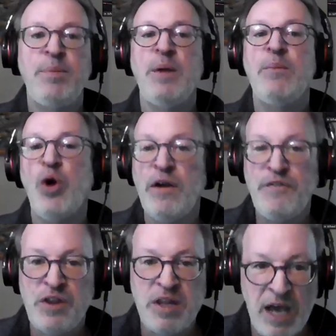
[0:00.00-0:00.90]
But more
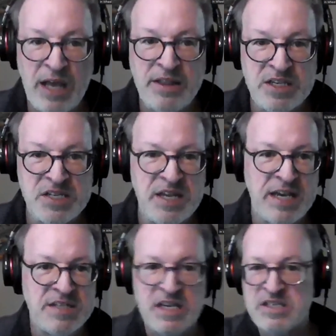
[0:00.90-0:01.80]
often than not these
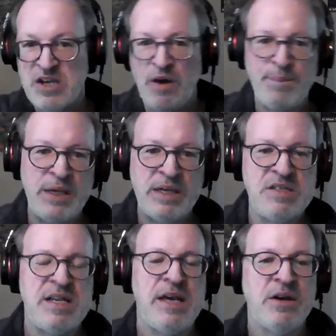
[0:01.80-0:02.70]
days, it's all being
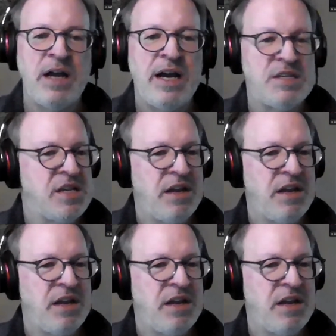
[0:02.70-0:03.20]
standardized,